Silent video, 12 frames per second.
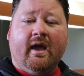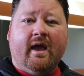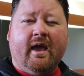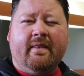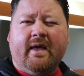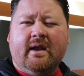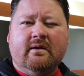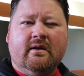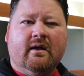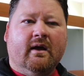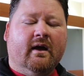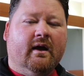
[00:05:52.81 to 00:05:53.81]
And then
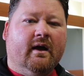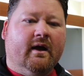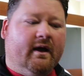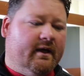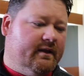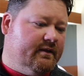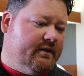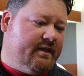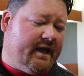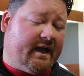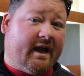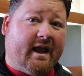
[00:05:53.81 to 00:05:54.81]

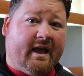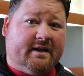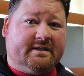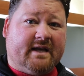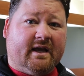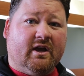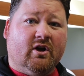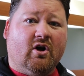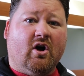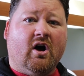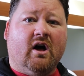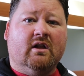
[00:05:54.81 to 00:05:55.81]
they kind of had a second
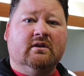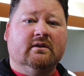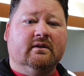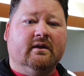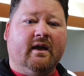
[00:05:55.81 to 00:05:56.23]
call,